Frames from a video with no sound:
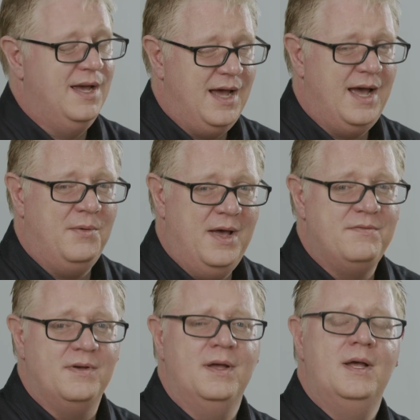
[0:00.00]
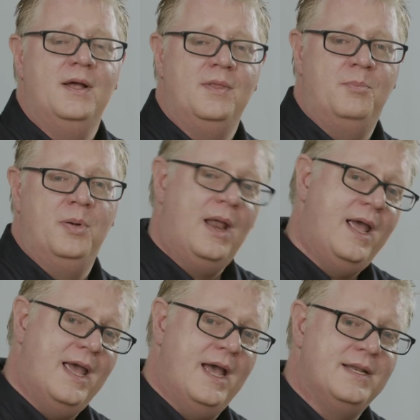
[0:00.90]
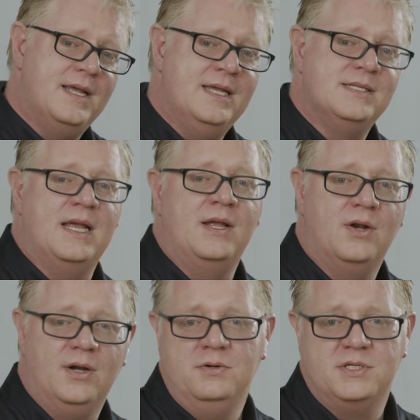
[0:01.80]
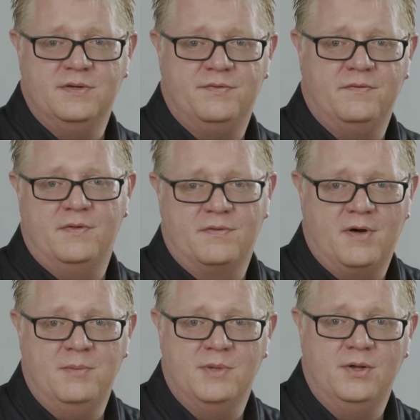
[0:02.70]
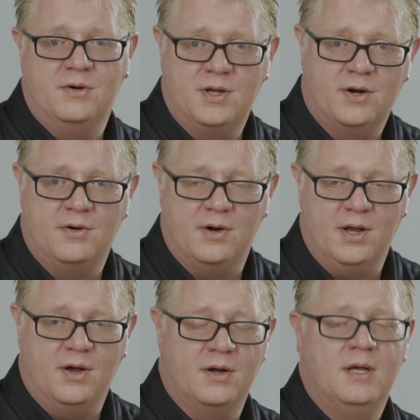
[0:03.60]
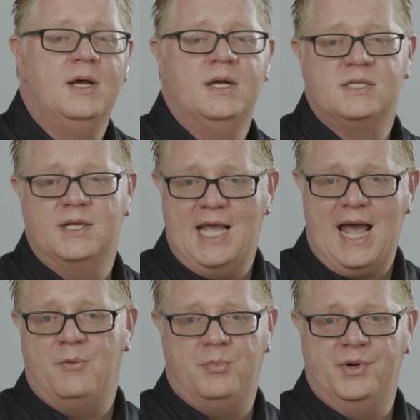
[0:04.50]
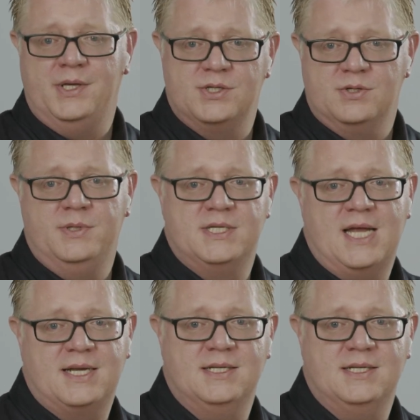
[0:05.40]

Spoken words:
However, the playhead is inclusive of the frame that you're currently on, so the out point is always set